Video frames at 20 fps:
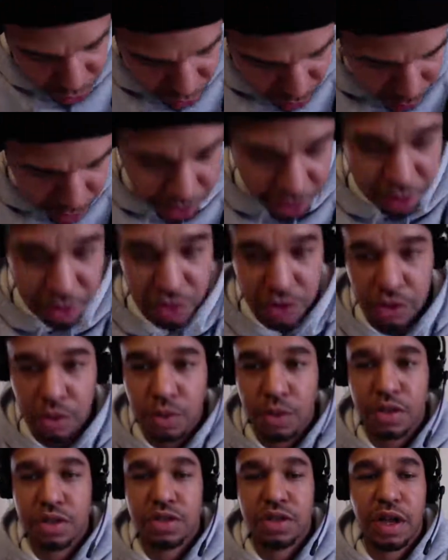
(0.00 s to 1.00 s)
depends on
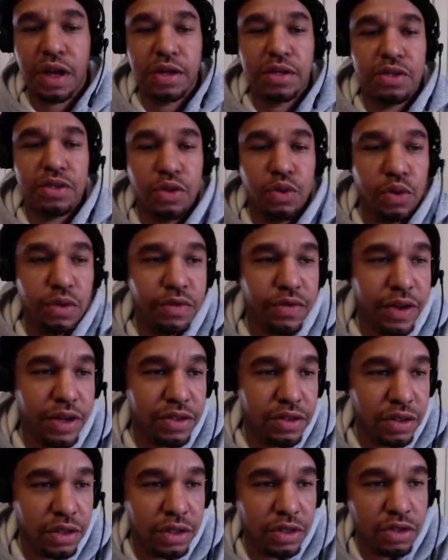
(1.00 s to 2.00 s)
what stocks you
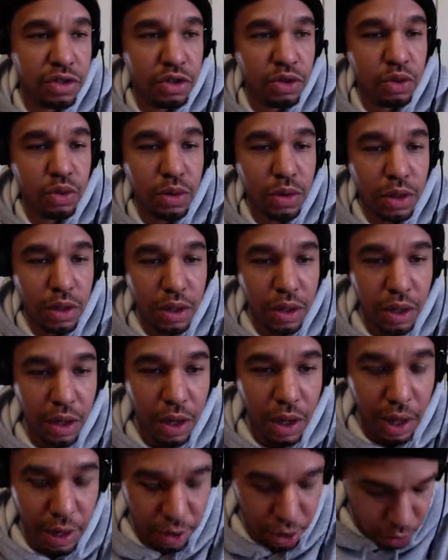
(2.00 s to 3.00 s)
invested into.
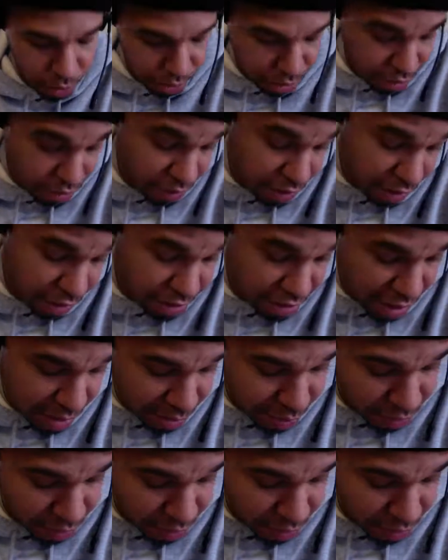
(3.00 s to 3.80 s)
I know with the stocks I'm